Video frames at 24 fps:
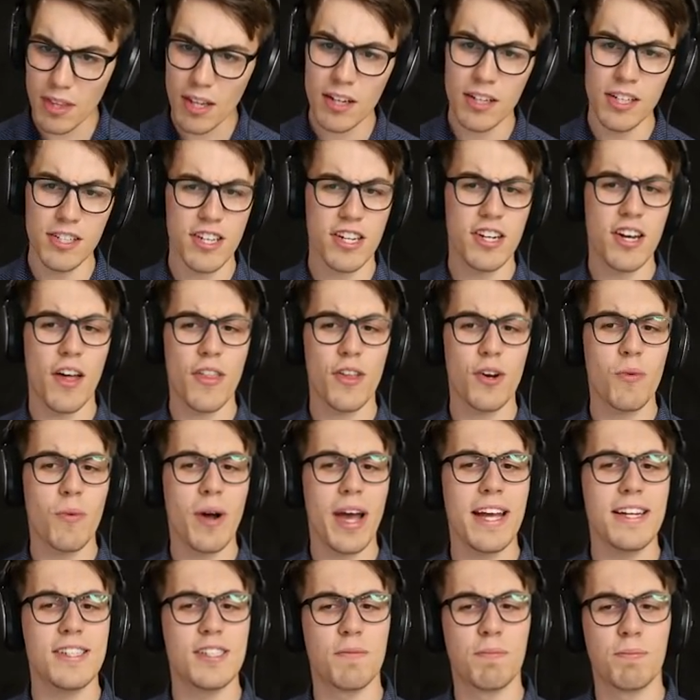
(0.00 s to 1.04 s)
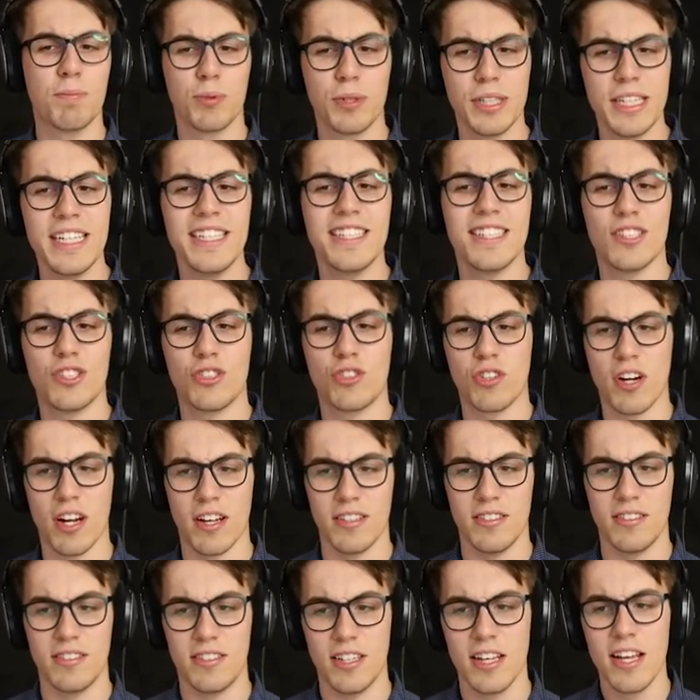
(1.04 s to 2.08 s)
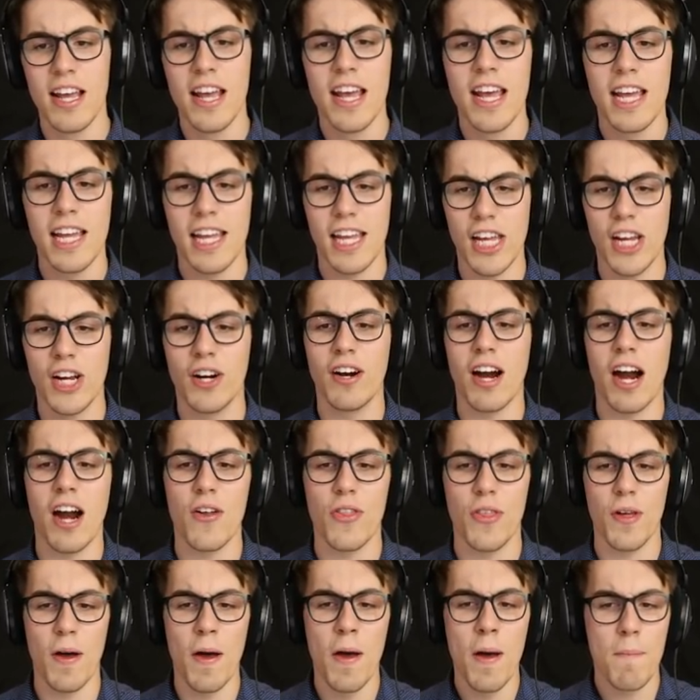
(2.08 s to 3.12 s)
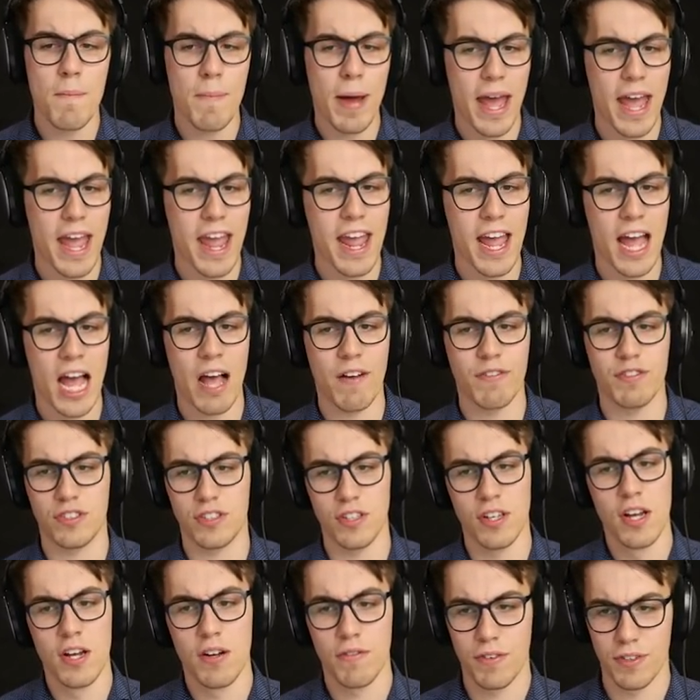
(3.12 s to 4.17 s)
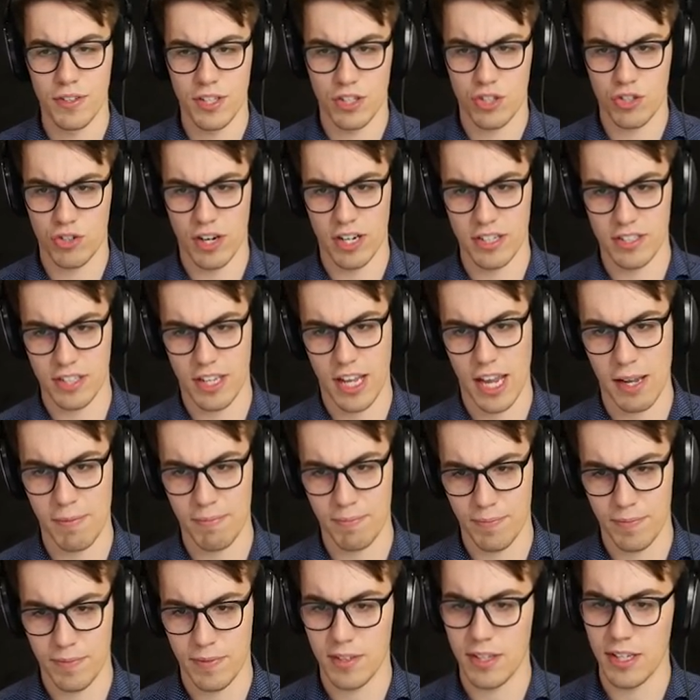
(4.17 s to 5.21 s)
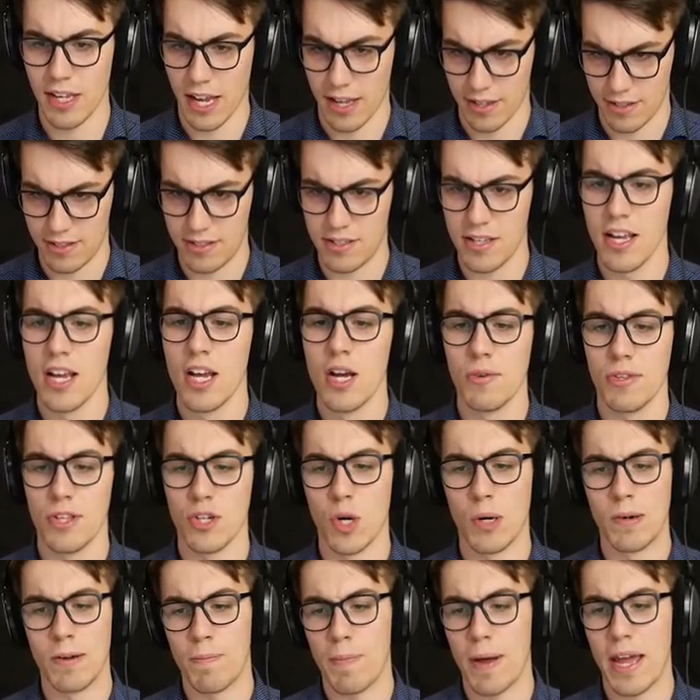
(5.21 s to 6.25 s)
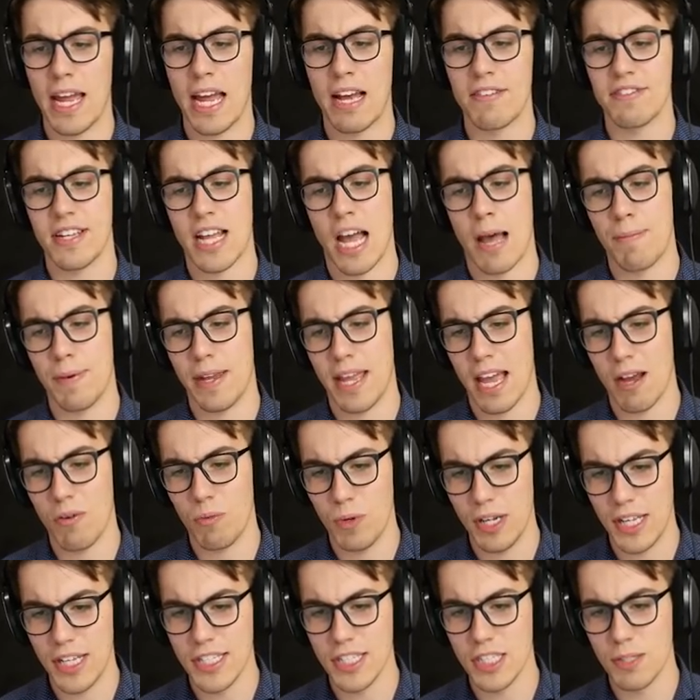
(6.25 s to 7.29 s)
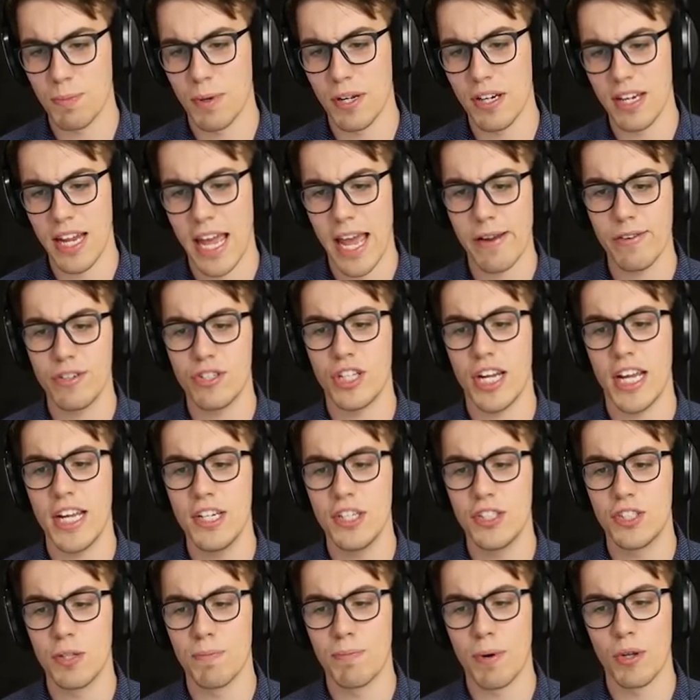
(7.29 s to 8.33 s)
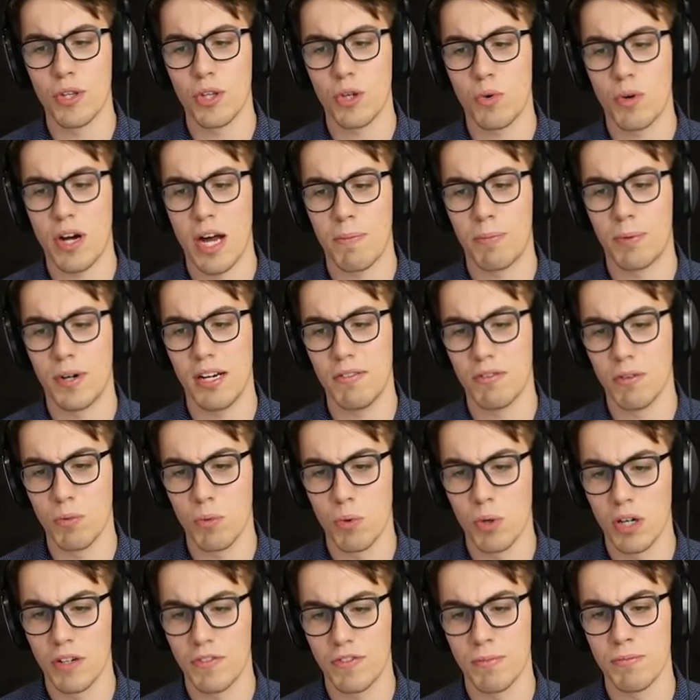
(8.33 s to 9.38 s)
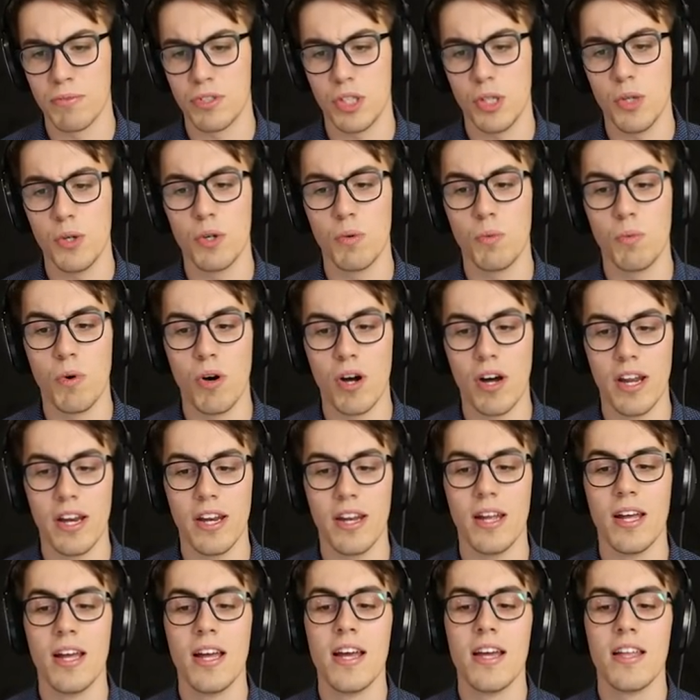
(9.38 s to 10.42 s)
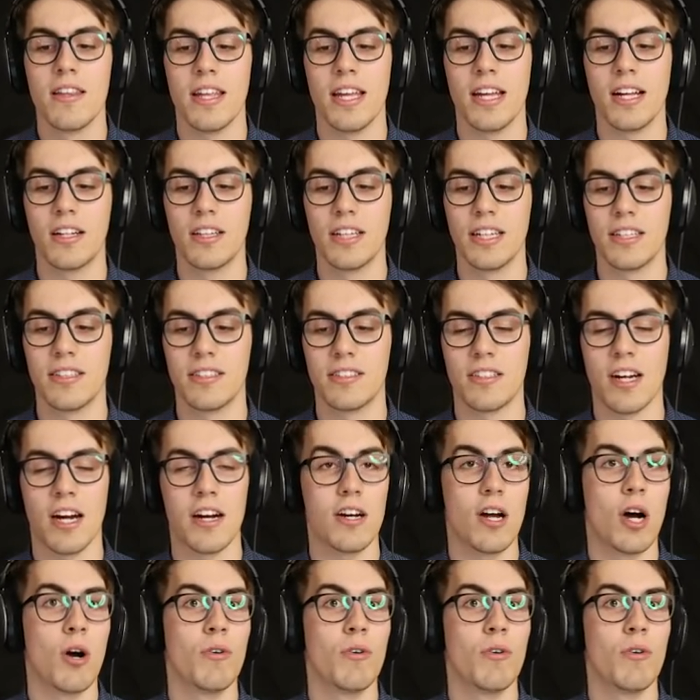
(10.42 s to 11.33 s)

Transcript: Here's another way to breed distrust. Here are the payoffs for the trust game. Yes, the normal payoffs copycat wins, but now change the both cooperate reward from two to one, then click start.